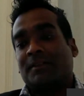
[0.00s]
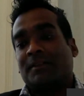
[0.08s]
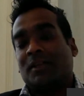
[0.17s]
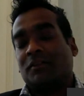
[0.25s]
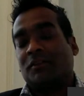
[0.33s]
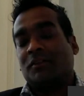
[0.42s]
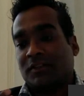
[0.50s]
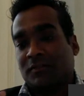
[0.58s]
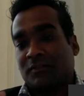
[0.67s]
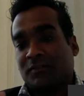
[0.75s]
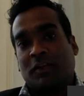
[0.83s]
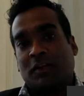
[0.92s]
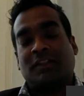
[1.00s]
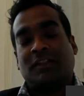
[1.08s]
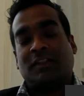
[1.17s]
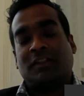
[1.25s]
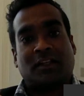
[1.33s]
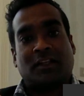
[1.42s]
no sense of
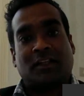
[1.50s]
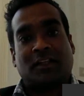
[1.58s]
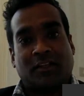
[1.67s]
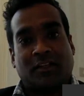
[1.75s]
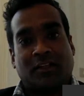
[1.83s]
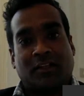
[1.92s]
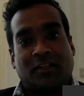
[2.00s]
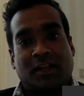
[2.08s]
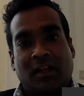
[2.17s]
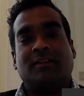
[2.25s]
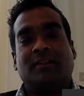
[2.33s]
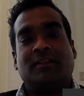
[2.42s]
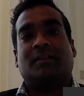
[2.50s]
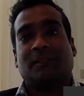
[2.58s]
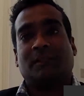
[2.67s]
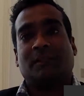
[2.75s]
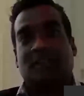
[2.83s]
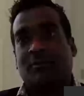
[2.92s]
quality in terms of the lighting,
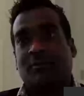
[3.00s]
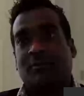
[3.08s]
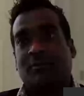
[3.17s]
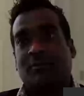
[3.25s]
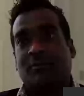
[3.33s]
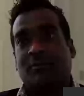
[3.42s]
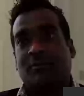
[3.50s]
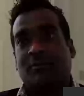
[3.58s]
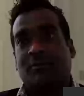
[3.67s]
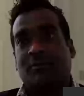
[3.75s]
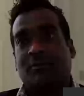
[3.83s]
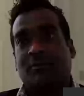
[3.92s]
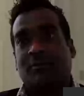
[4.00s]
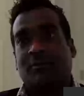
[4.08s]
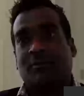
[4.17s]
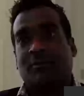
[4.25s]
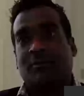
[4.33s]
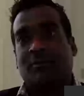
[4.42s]
the materials, the
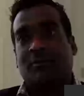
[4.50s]
finishes.